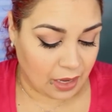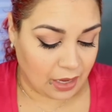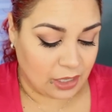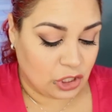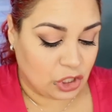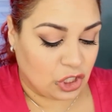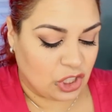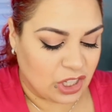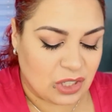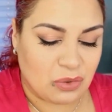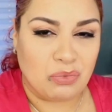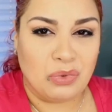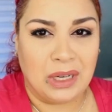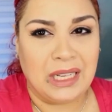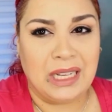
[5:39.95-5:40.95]
It's
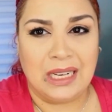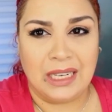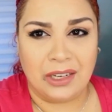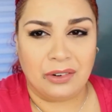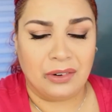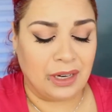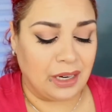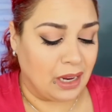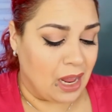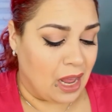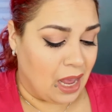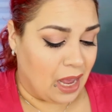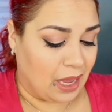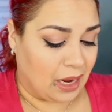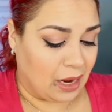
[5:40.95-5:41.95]
just really glittery,
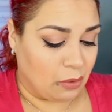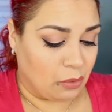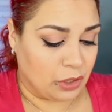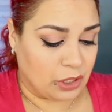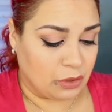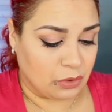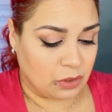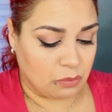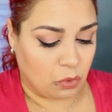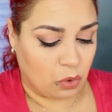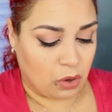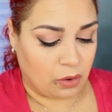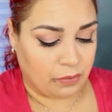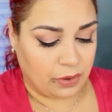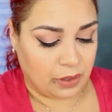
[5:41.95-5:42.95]
and I wish it was
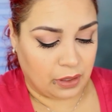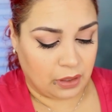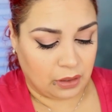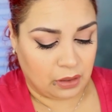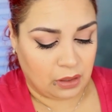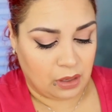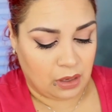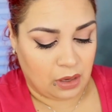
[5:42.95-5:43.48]
more of a